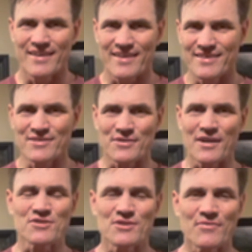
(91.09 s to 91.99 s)

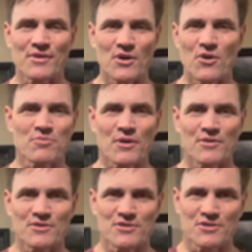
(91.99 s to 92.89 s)
introduction of the GoPro
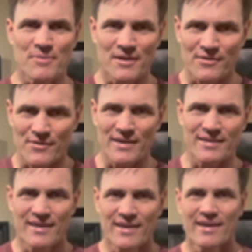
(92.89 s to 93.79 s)
has just been a great
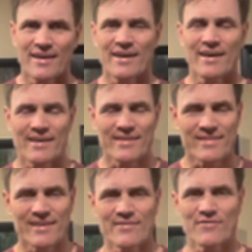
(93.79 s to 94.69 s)
uh,
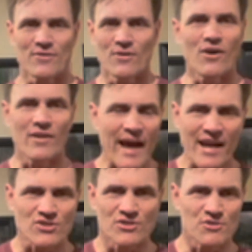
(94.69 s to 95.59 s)
thing for all
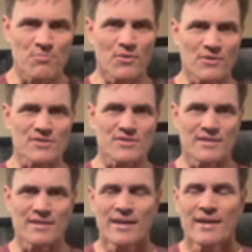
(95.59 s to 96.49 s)
action sports.
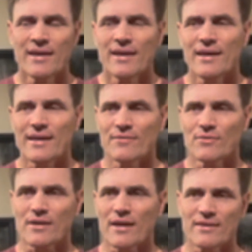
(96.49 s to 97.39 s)
And, and
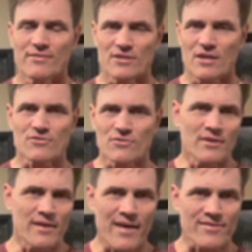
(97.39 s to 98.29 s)
we're kind of
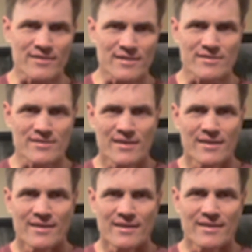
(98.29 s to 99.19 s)
industrial athletes
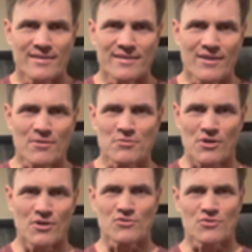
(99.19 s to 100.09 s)
in the
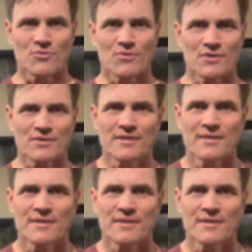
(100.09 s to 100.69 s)
arboricultural world.